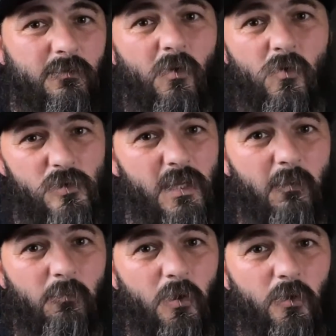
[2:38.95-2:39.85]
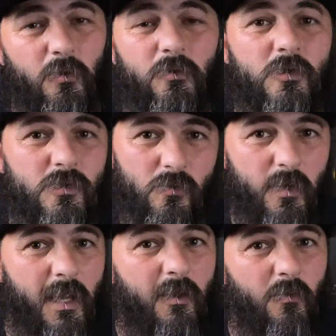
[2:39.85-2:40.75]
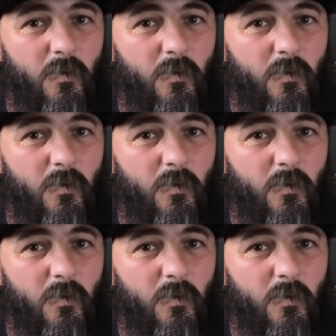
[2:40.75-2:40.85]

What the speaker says: or shampoo to sort it out